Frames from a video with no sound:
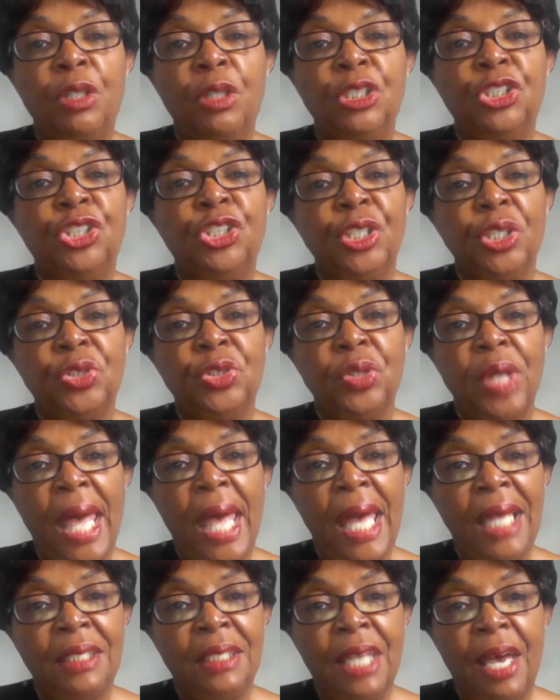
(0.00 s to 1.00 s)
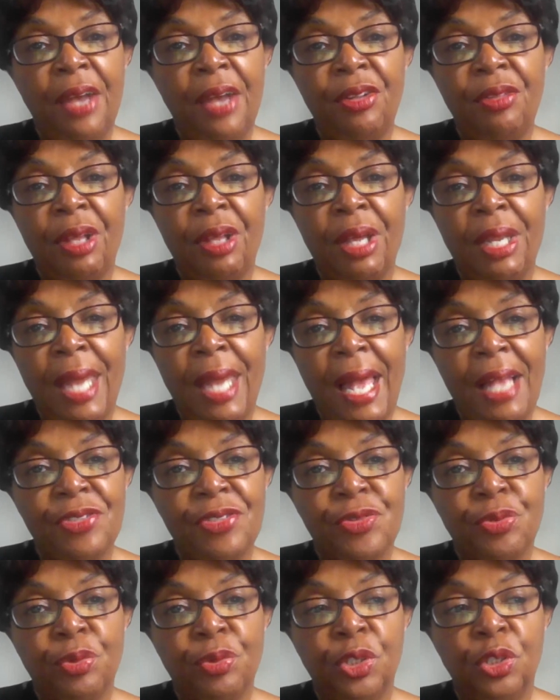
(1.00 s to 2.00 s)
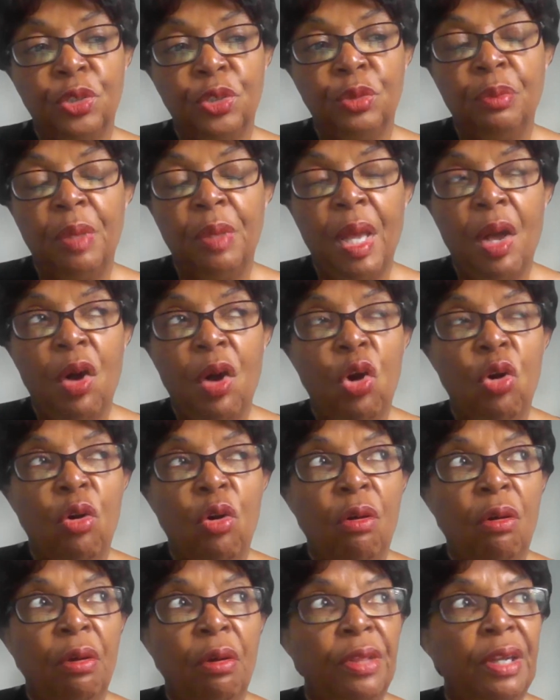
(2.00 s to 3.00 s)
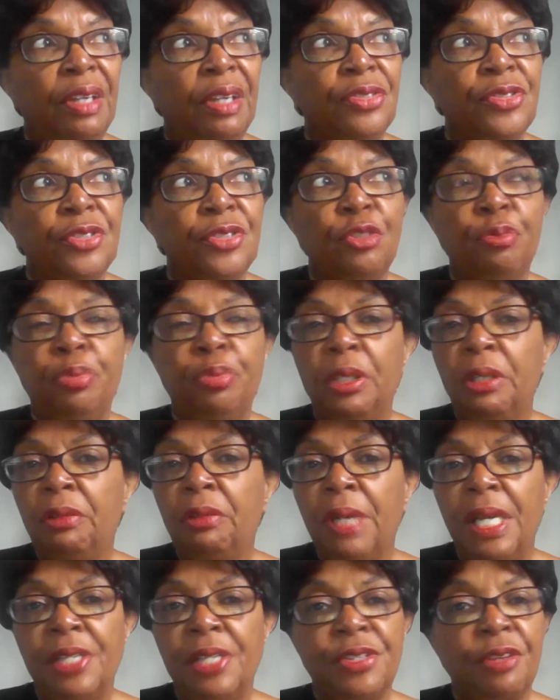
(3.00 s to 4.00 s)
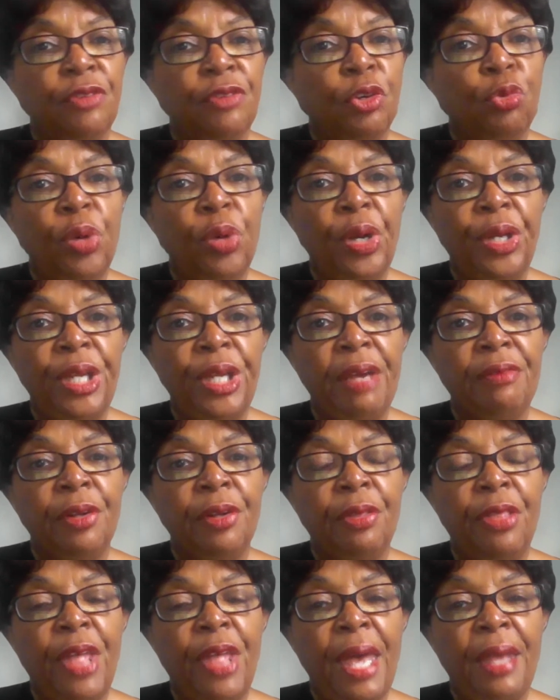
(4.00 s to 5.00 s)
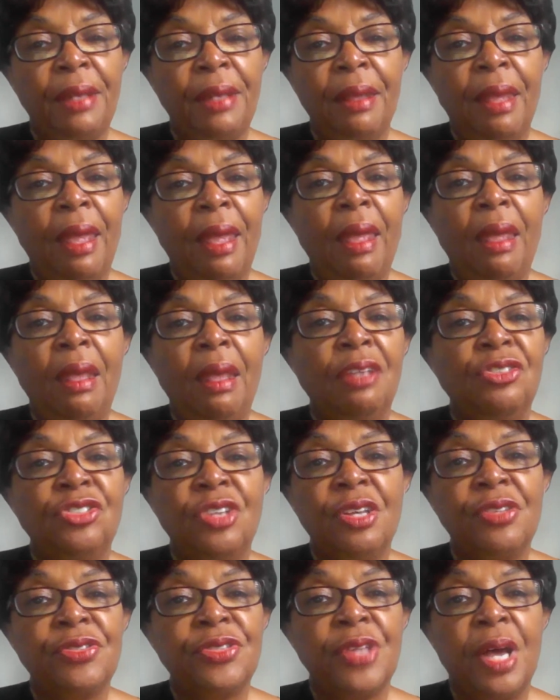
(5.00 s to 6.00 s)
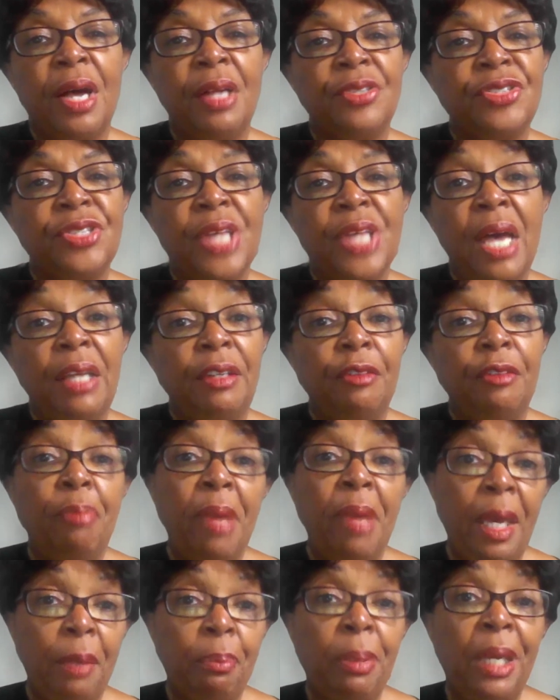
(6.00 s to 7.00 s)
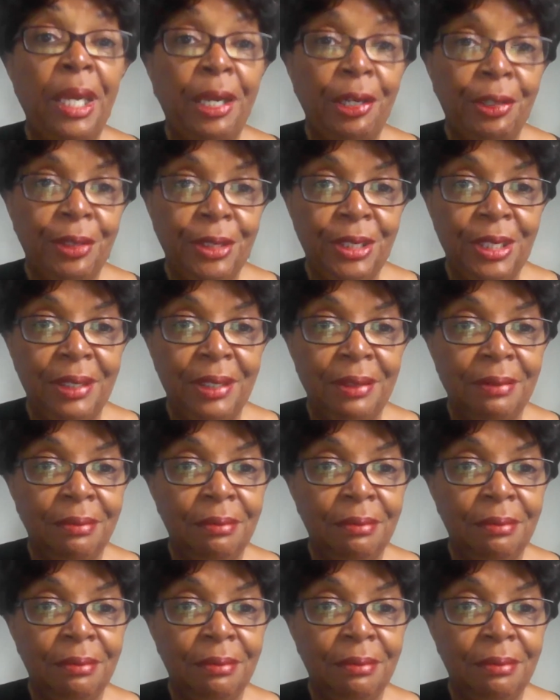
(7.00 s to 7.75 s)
when children act out in the classroom or they're super aggressive or whatever, that it's just a sign of bad parenting.